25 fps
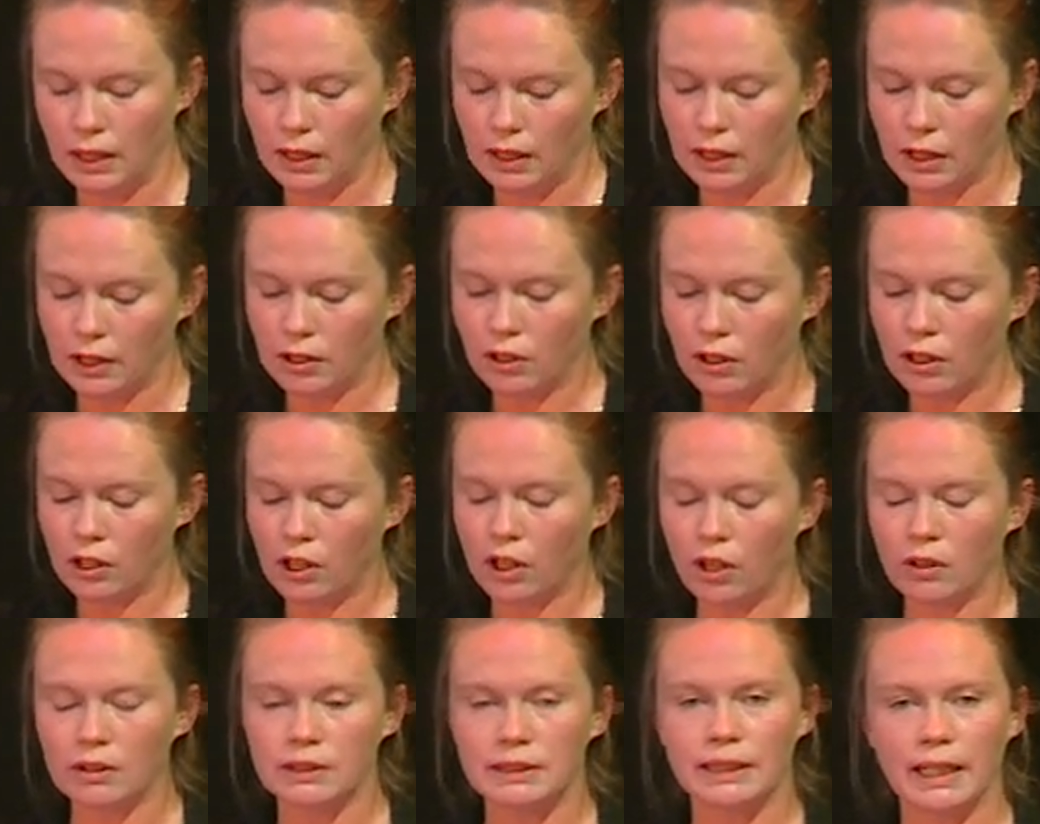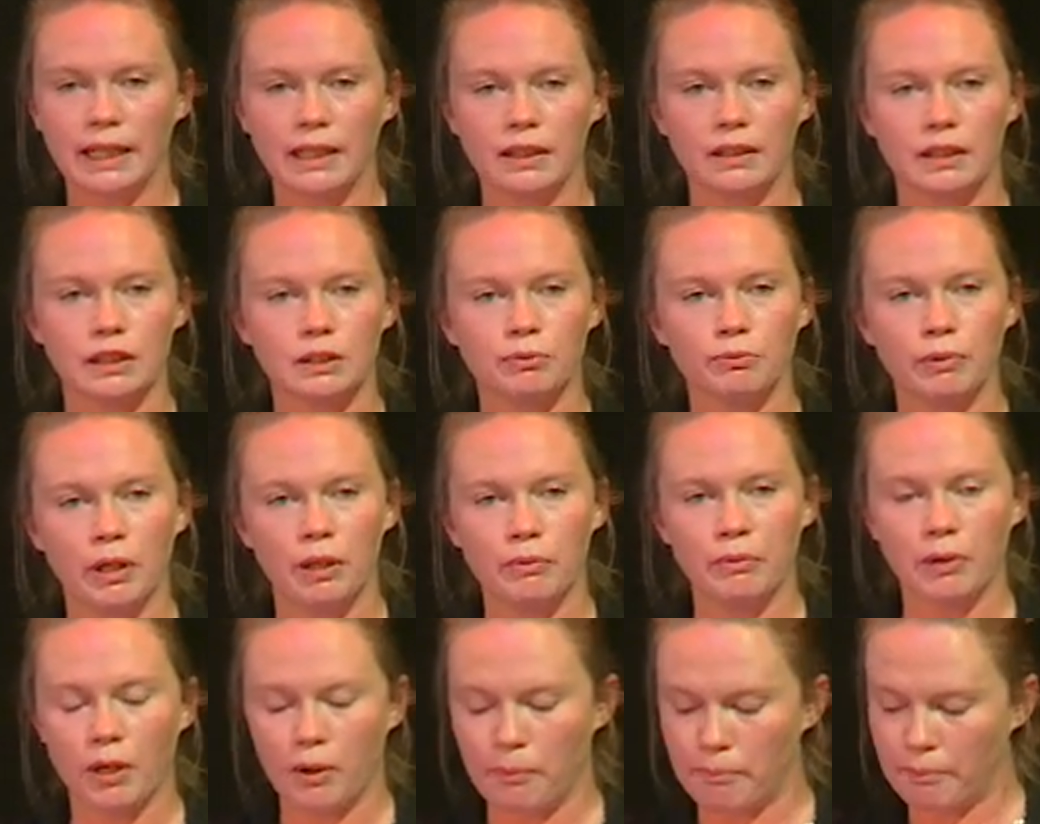And our contactless
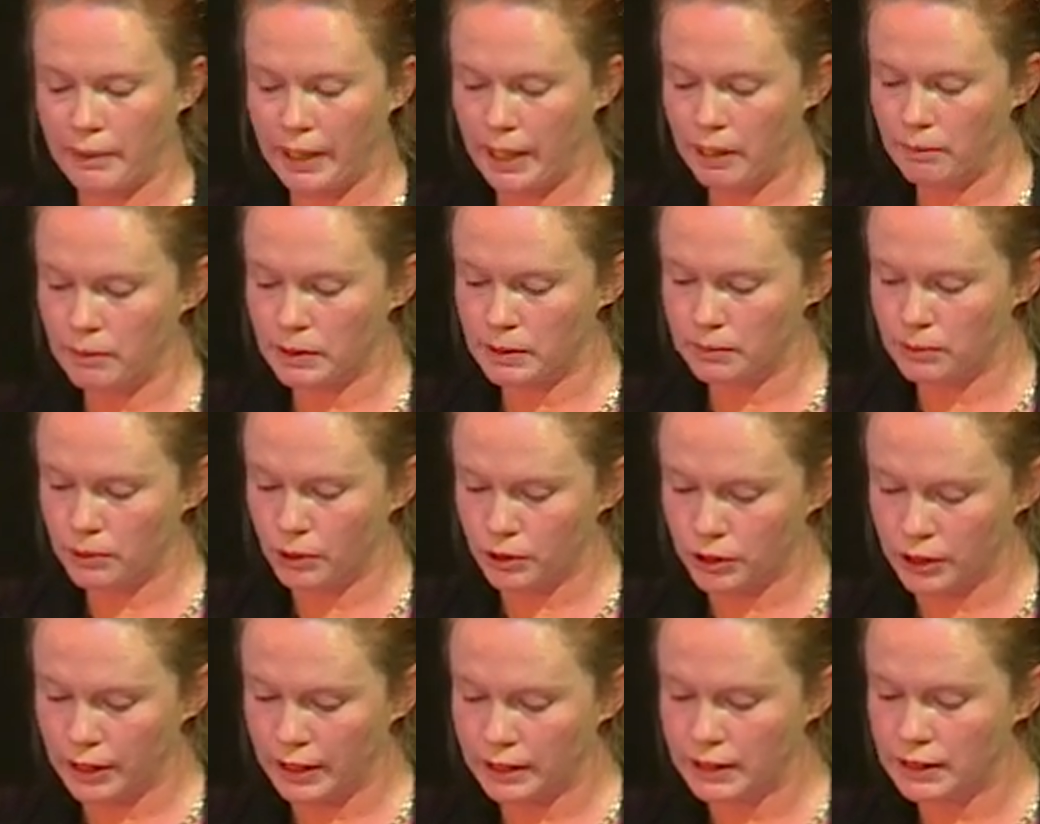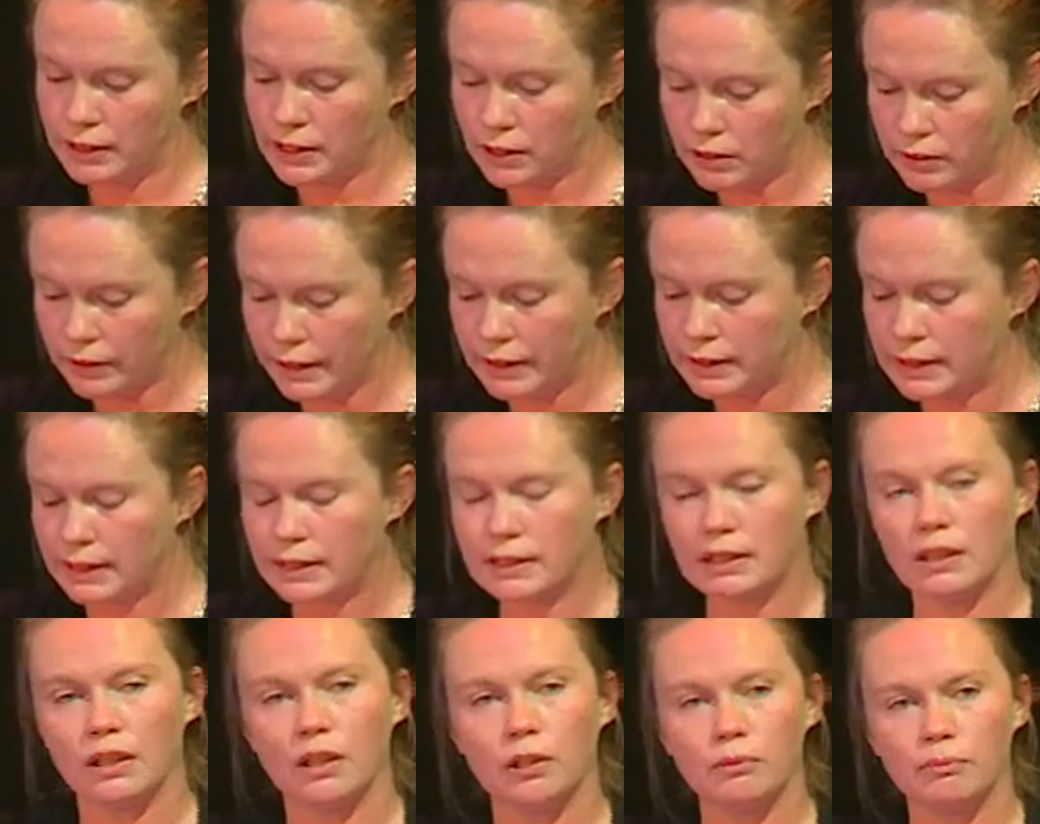mobile payments project is a great
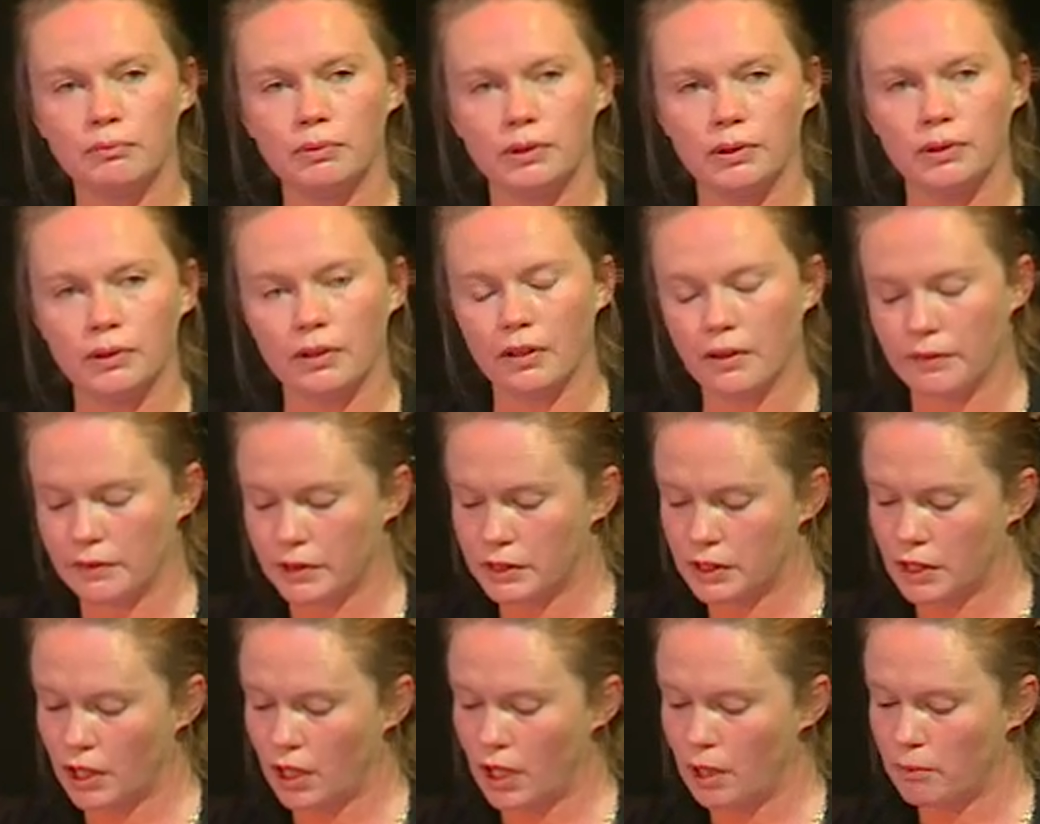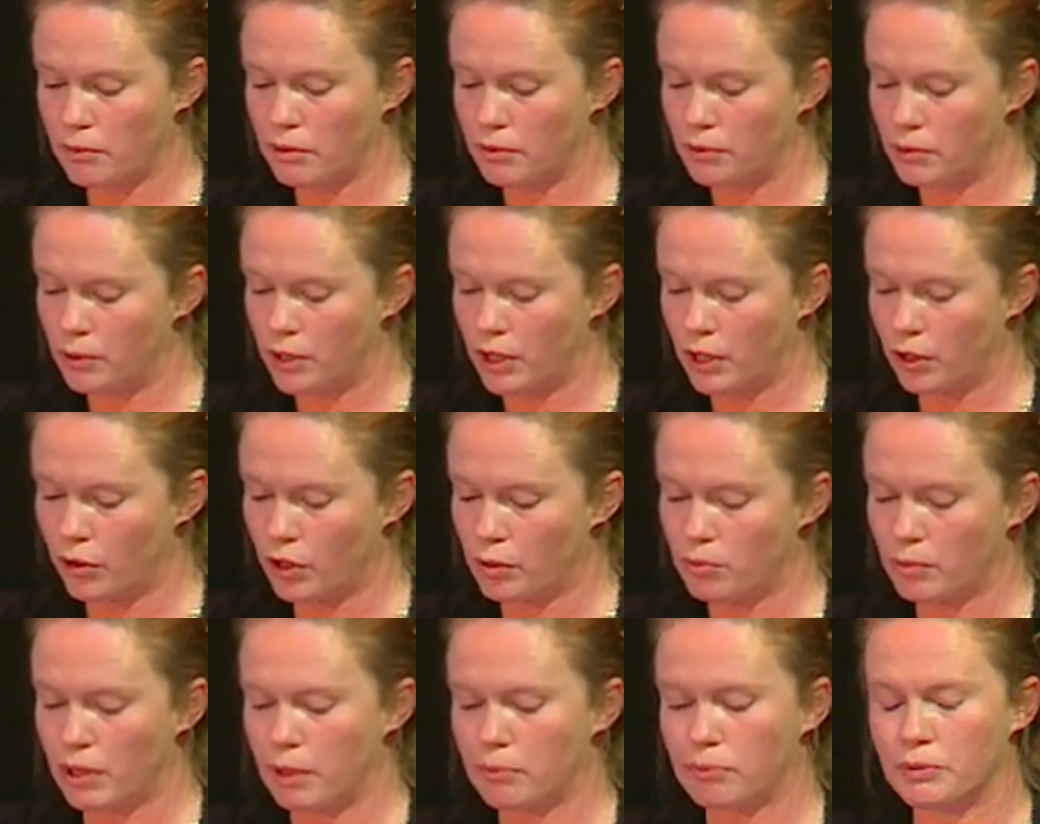example of the type of work we
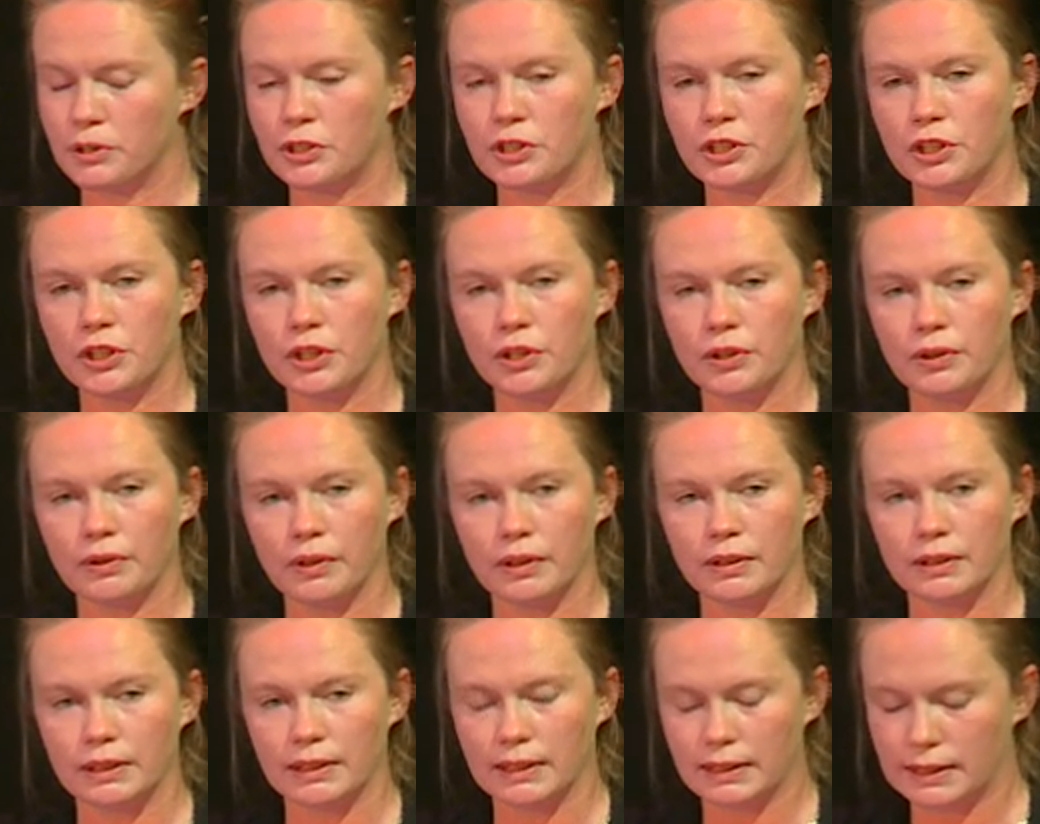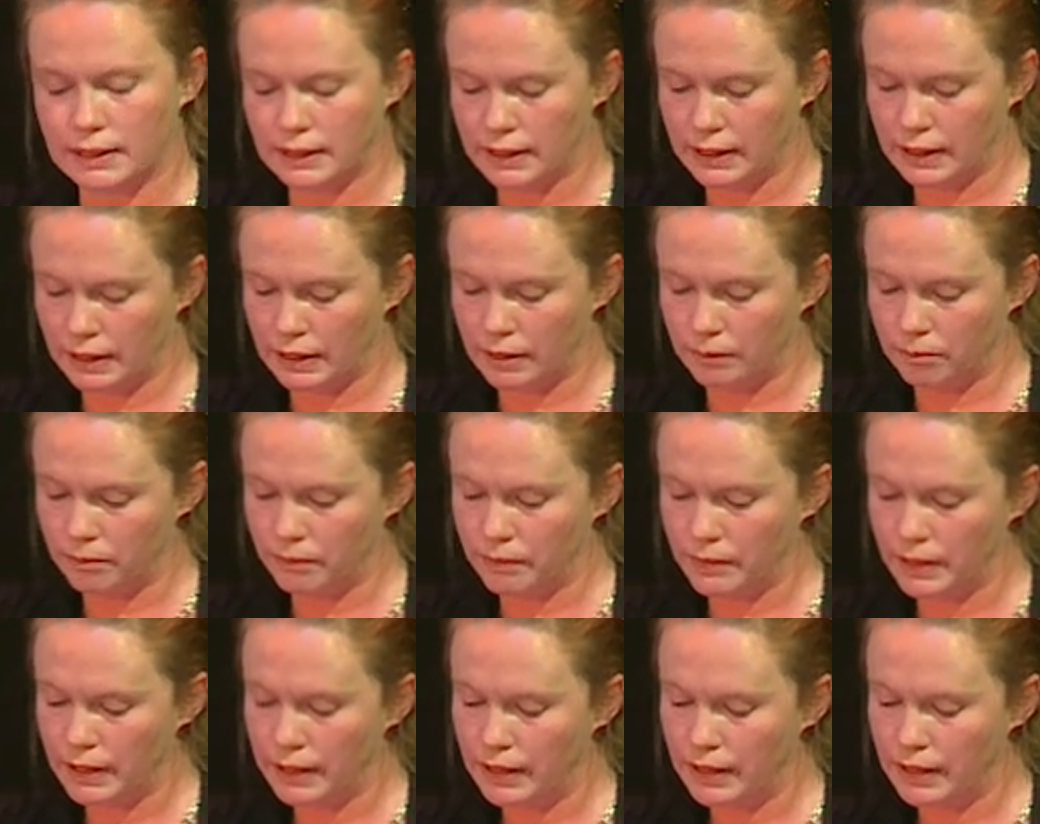might pursue under this theme.